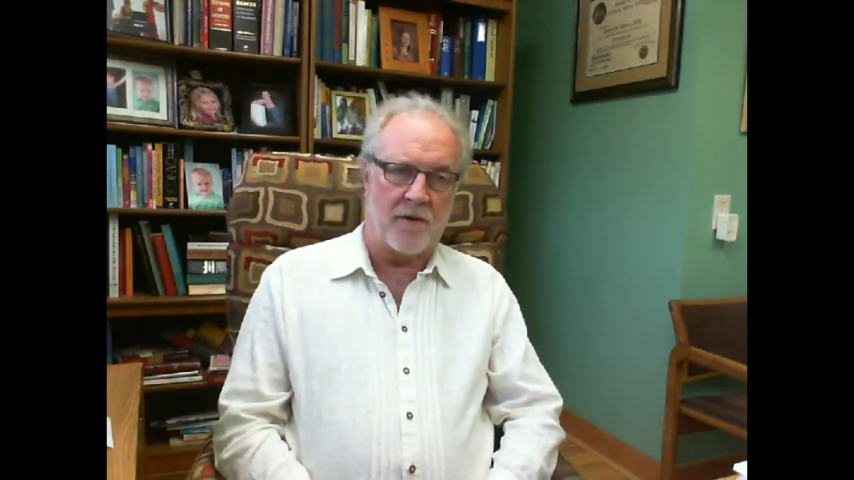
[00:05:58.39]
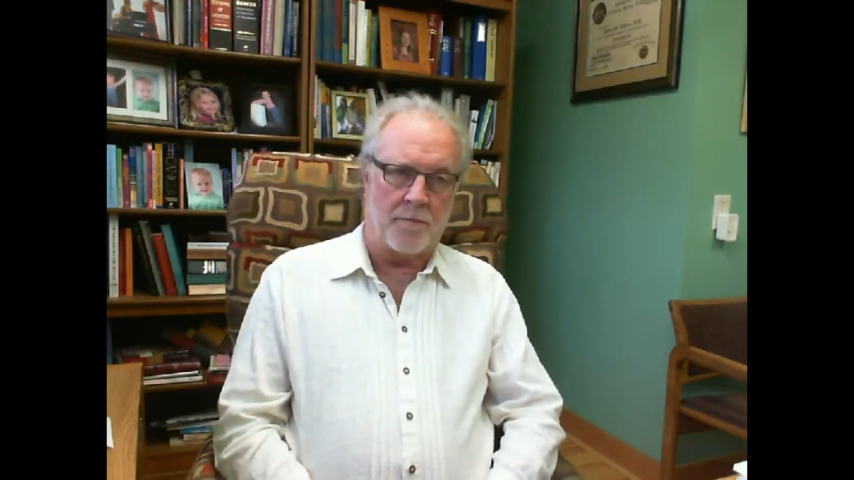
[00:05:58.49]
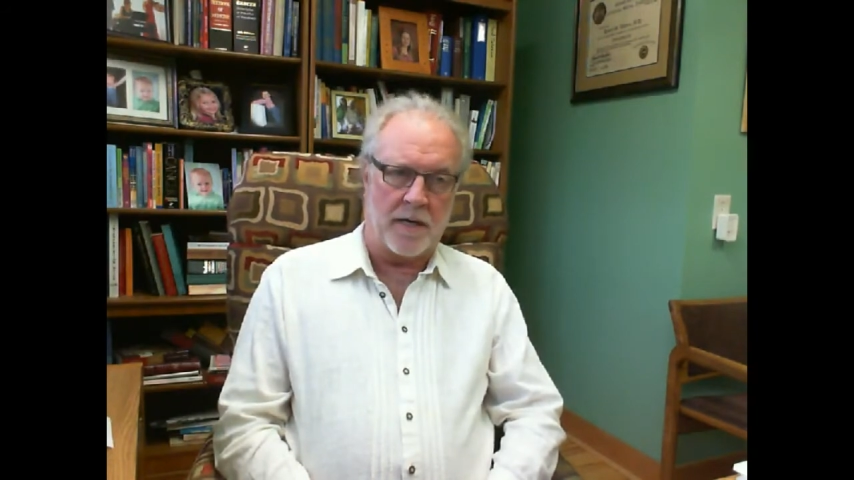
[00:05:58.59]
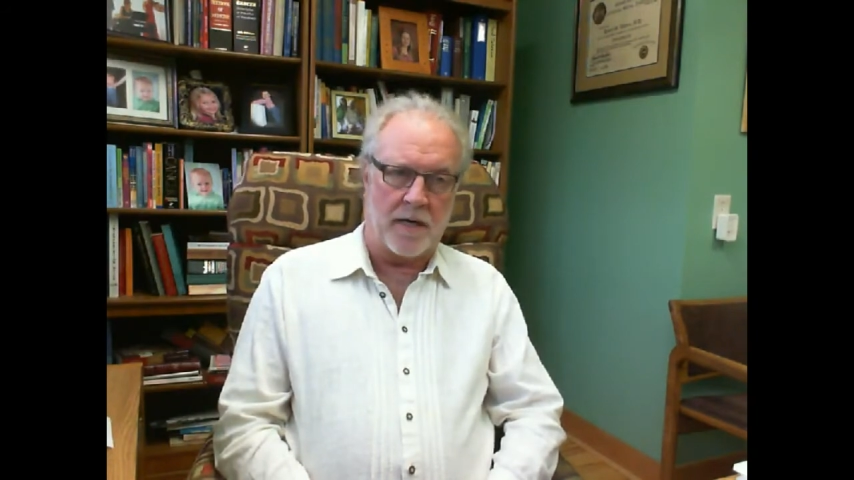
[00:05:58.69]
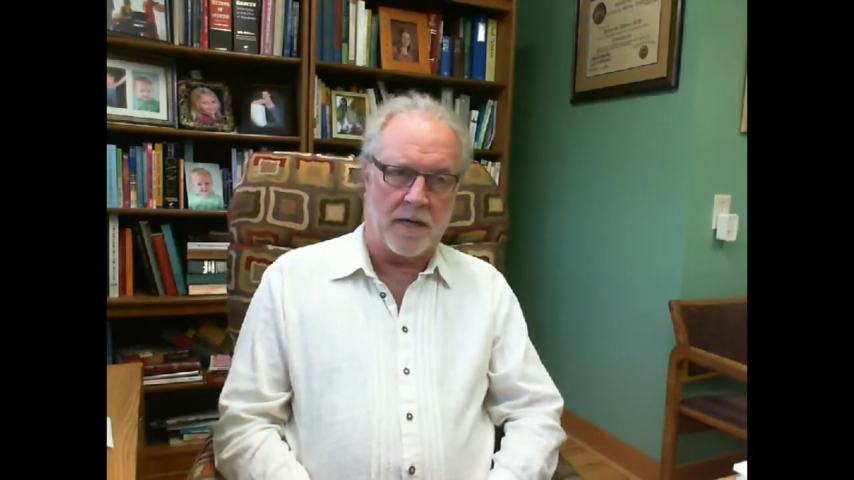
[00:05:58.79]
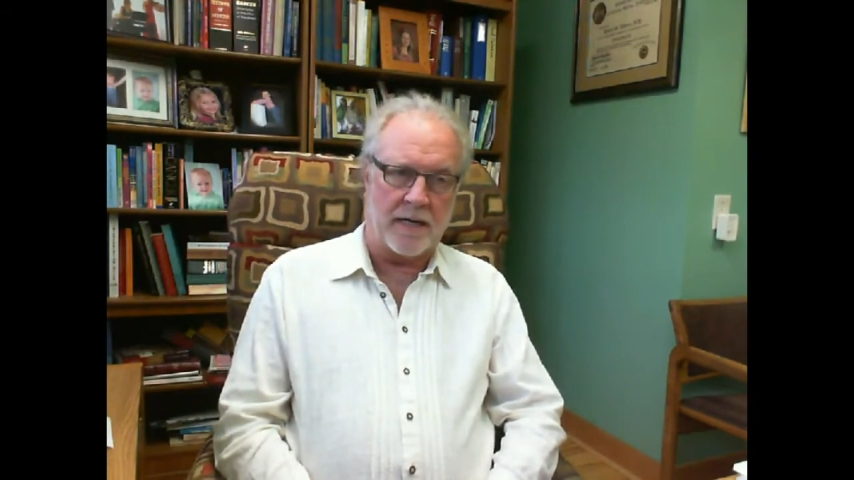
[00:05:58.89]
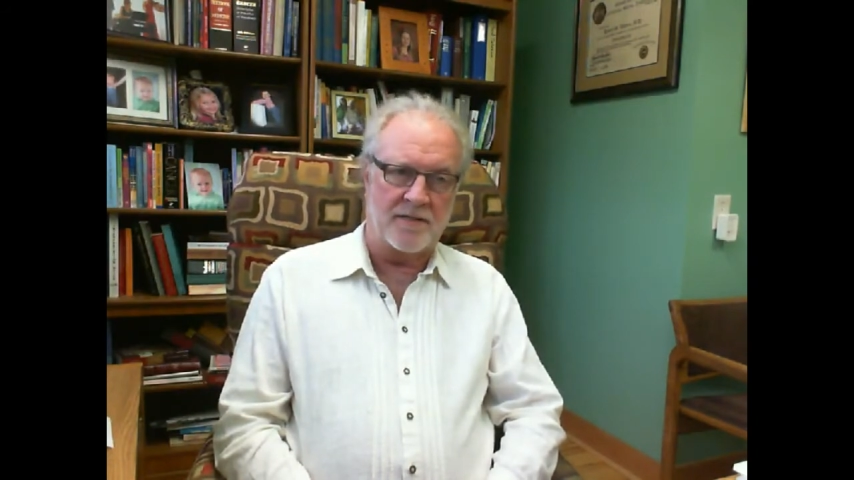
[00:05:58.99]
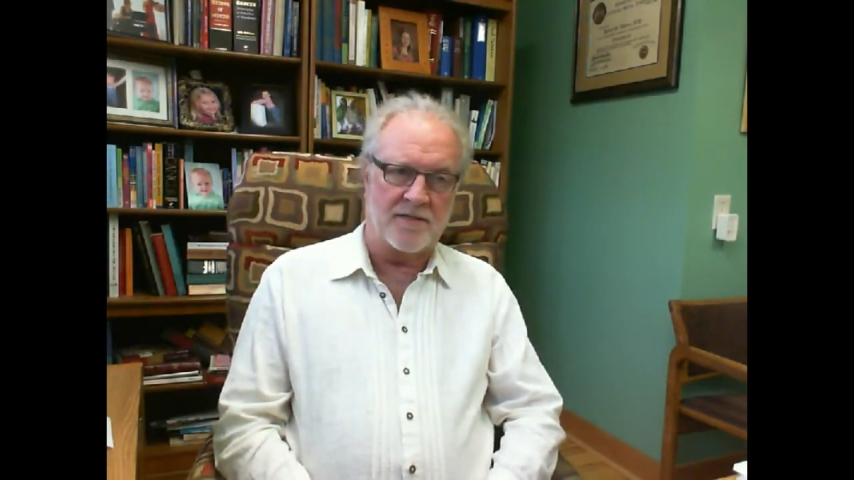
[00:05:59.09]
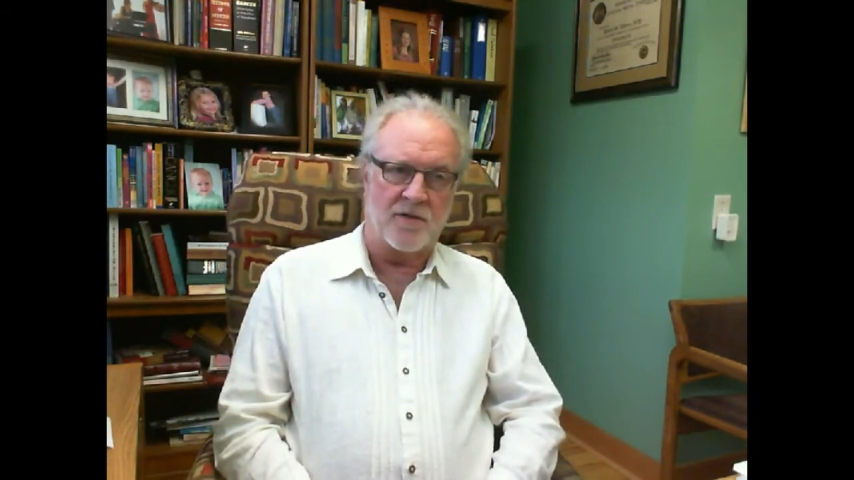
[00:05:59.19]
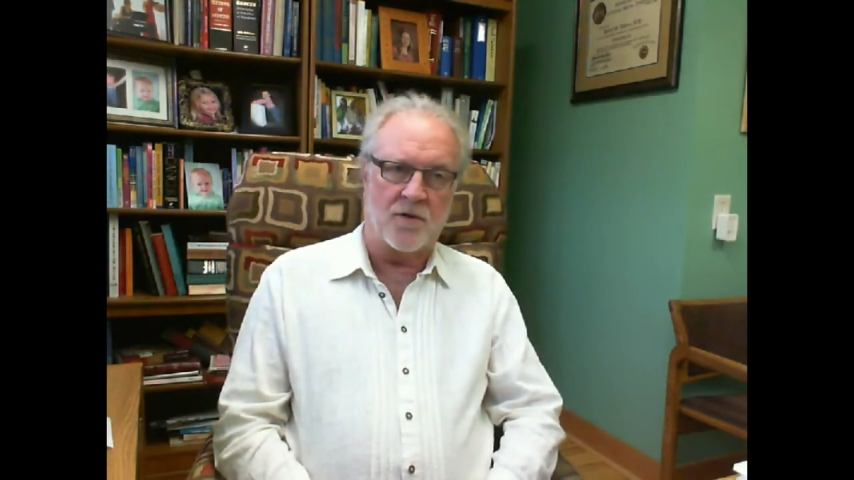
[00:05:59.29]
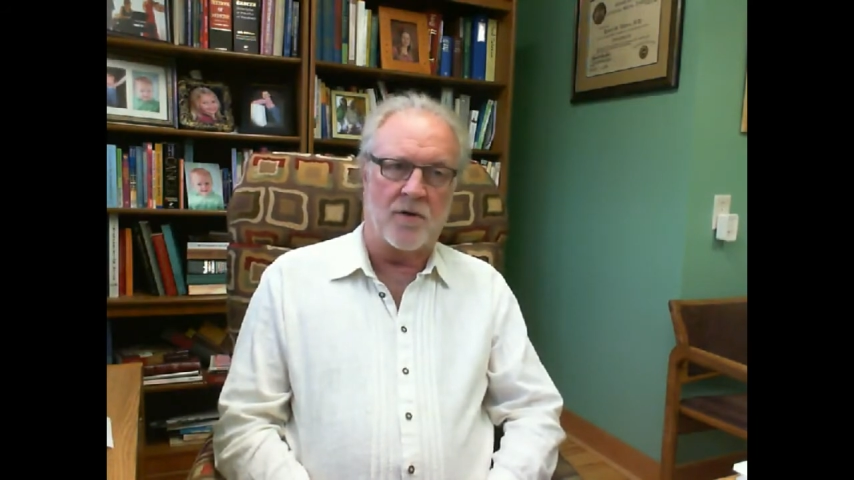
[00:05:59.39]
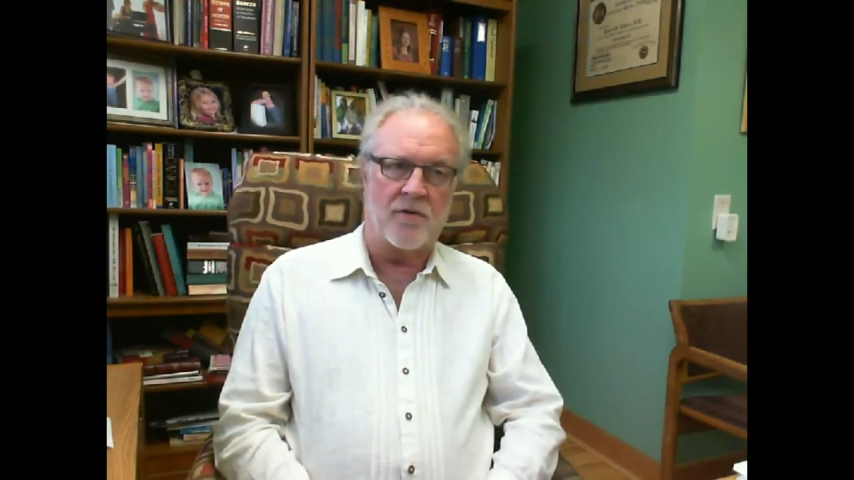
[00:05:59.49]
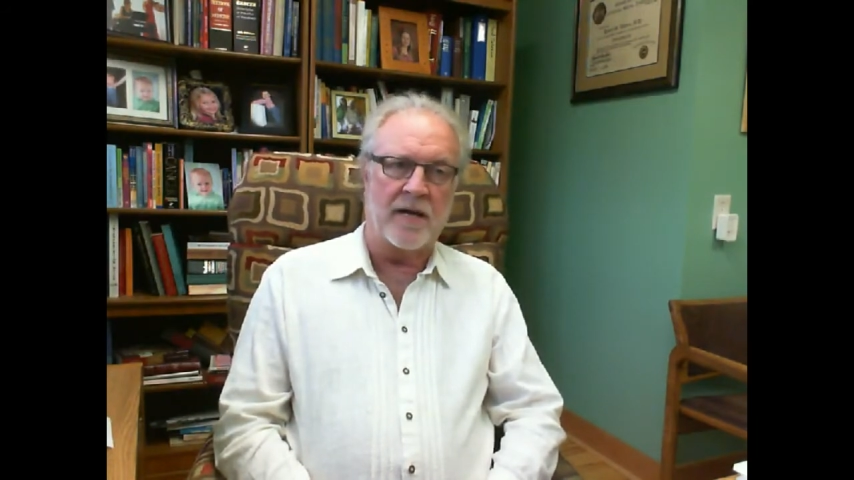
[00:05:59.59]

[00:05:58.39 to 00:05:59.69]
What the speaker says: Americans in Northern